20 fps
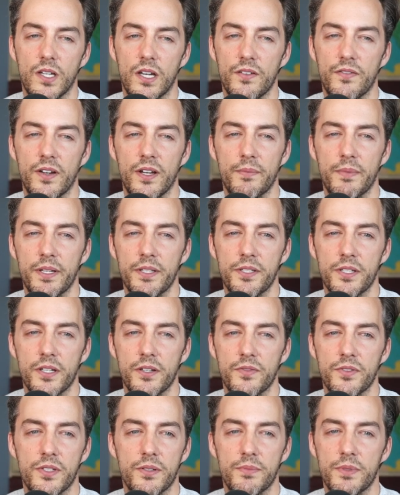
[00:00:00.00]
I find
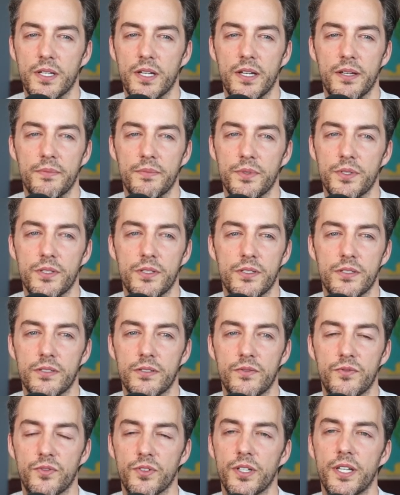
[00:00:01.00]
myself sometimes
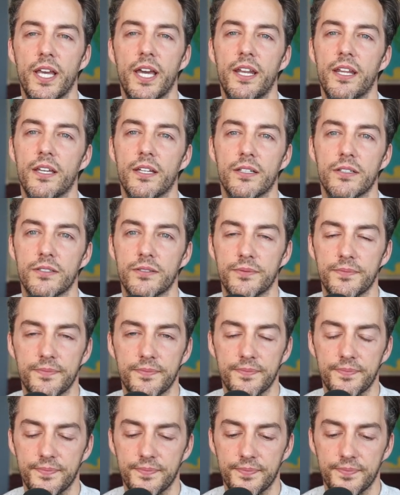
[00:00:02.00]
forgetting,
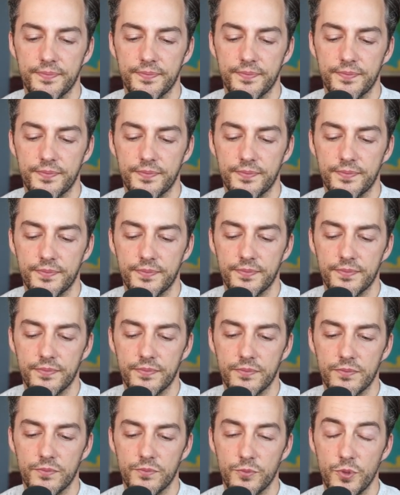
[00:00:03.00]

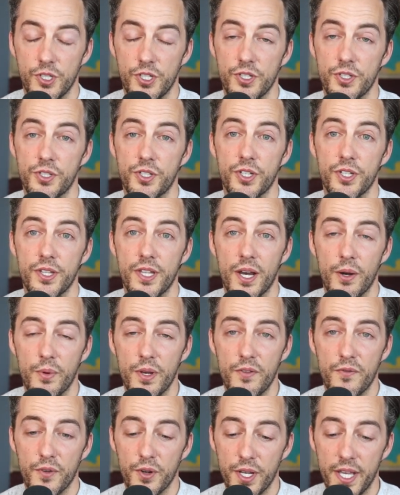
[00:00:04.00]
which is good that
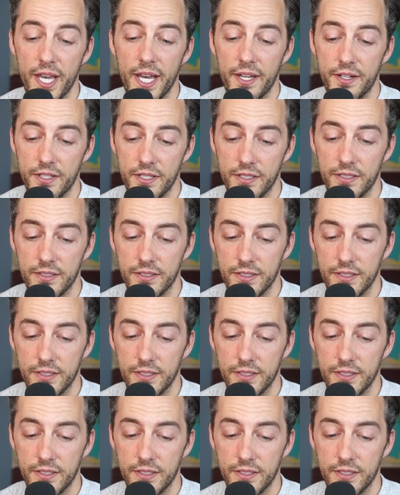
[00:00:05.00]
we forget.